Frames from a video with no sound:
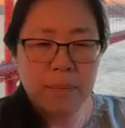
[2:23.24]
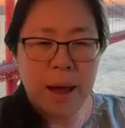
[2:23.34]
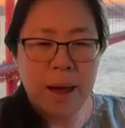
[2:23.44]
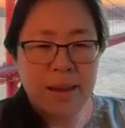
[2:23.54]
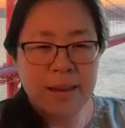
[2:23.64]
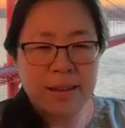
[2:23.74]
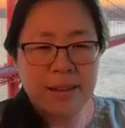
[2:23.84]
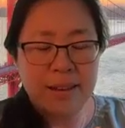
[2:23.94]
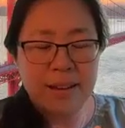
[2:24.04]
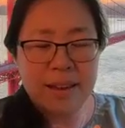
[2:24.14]
by
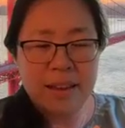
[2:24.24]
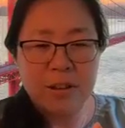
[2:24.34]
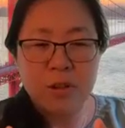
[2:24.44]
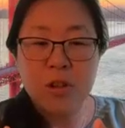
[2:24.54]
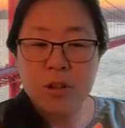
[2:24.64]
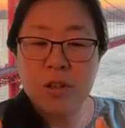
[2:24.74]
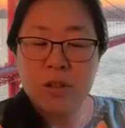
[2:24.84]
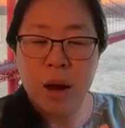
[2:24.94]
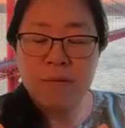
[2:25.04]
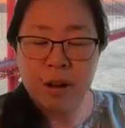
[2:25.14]
the
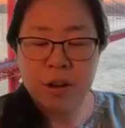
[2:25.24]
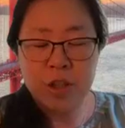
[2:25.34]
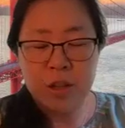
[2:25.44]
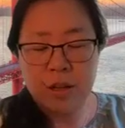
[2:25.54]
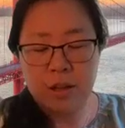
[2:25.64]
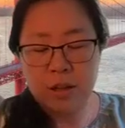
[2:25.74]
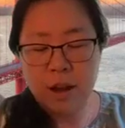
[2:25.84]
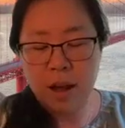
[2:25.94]
job function,